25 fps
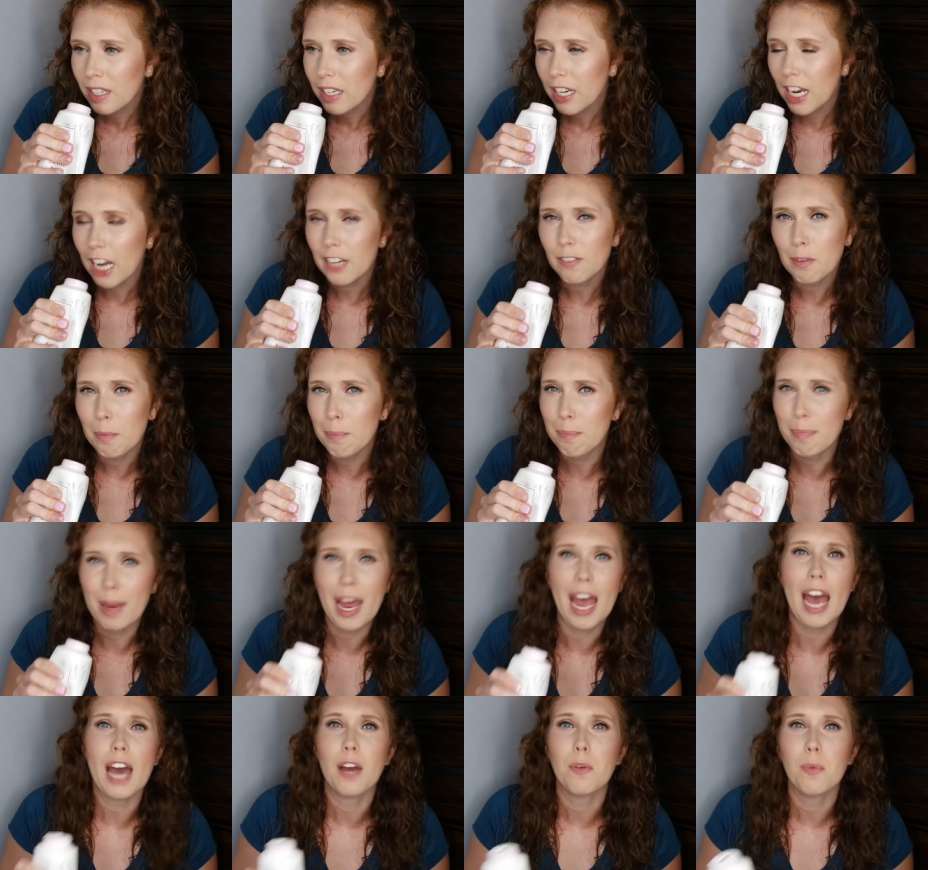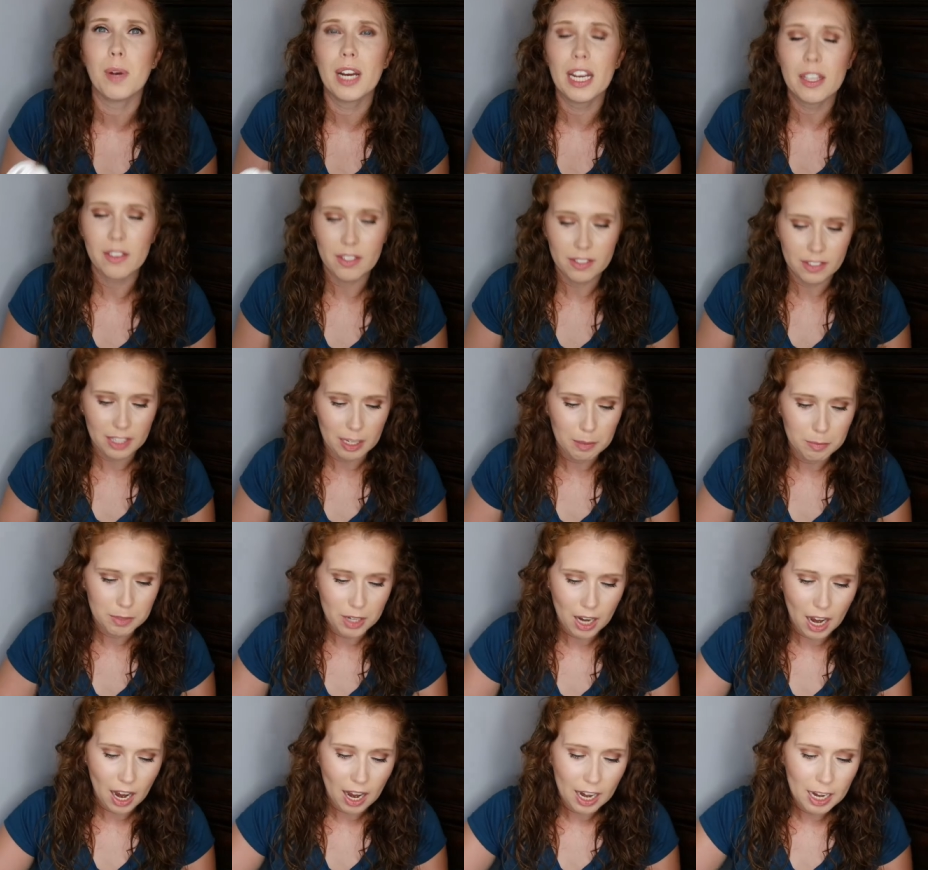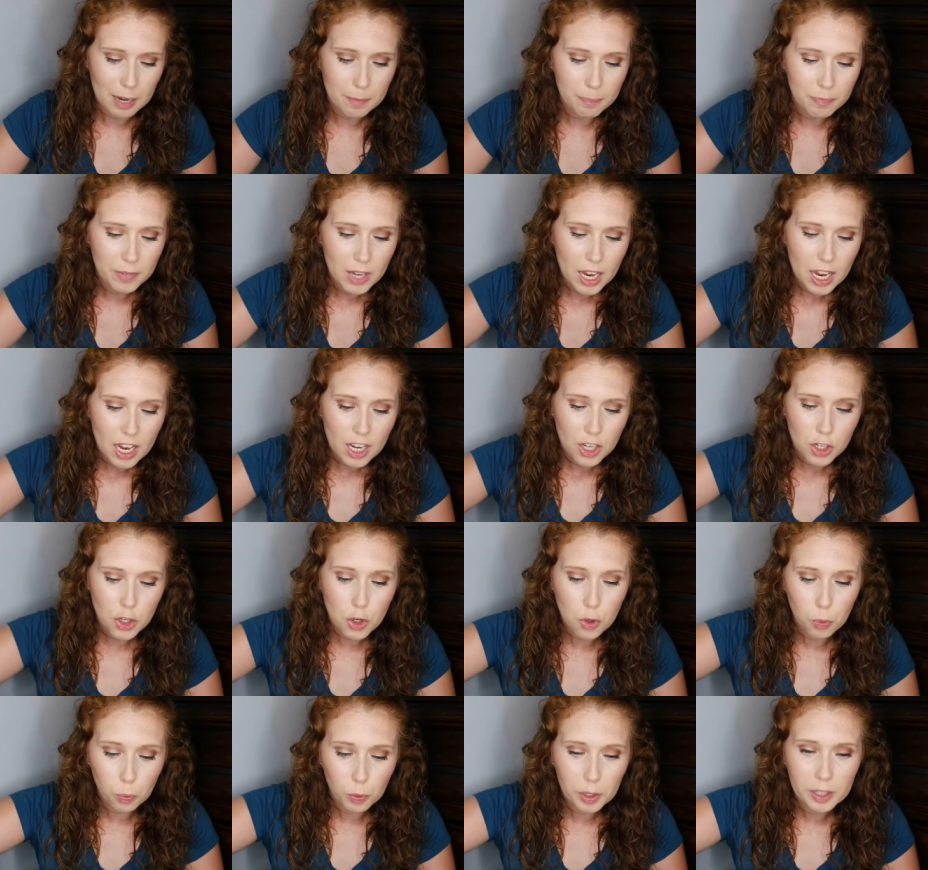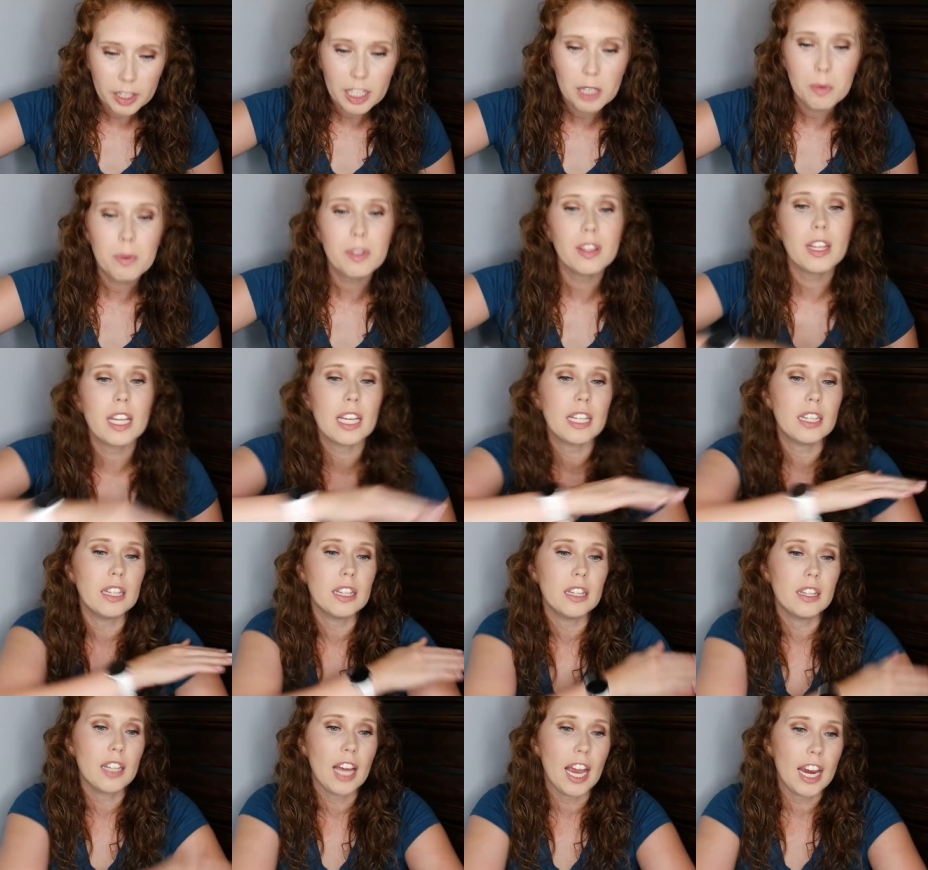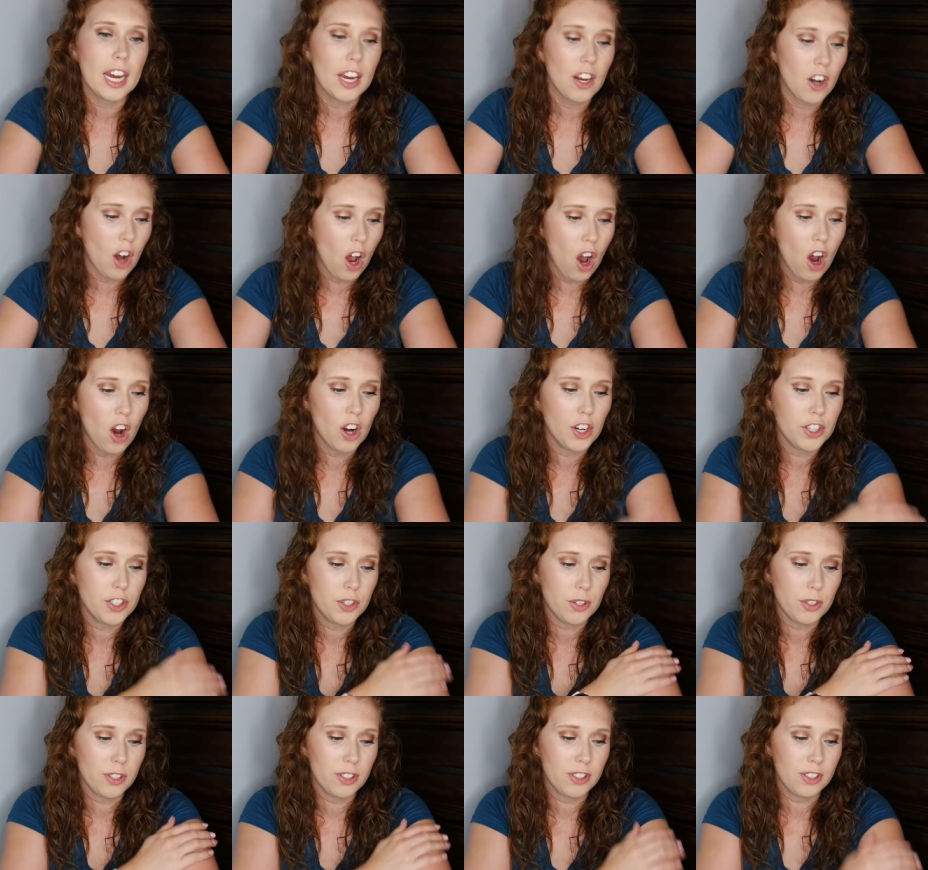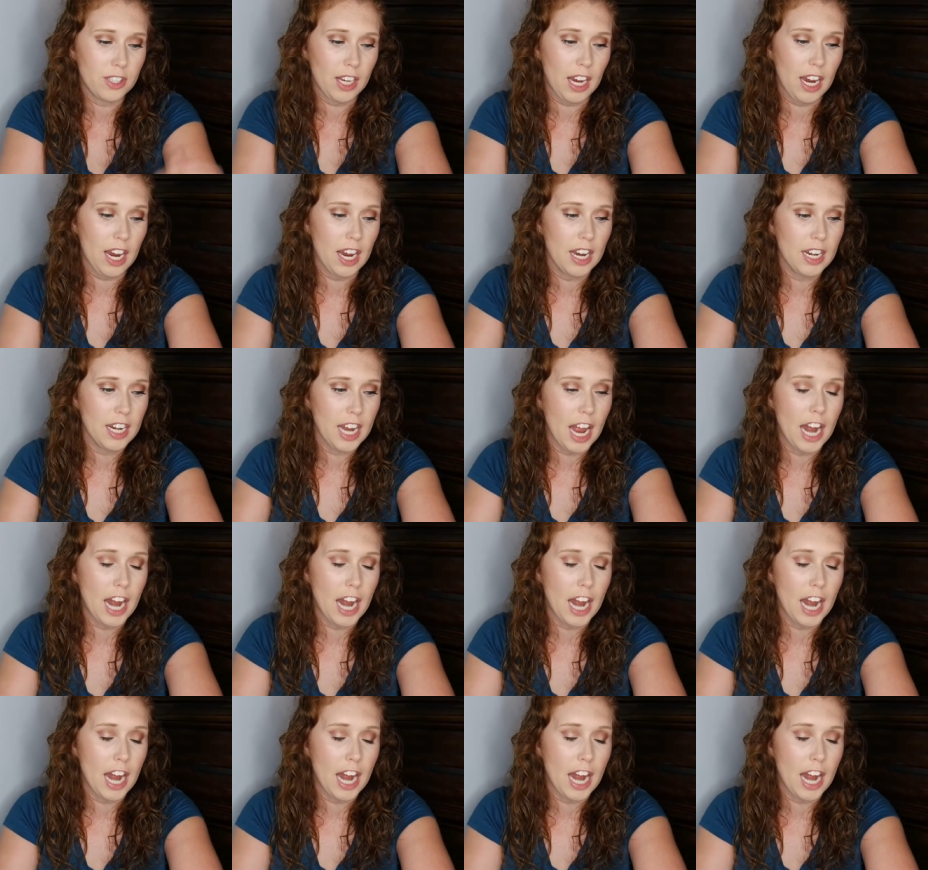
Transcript: kind of a bad way at the same time, you really would like lay it on your skin.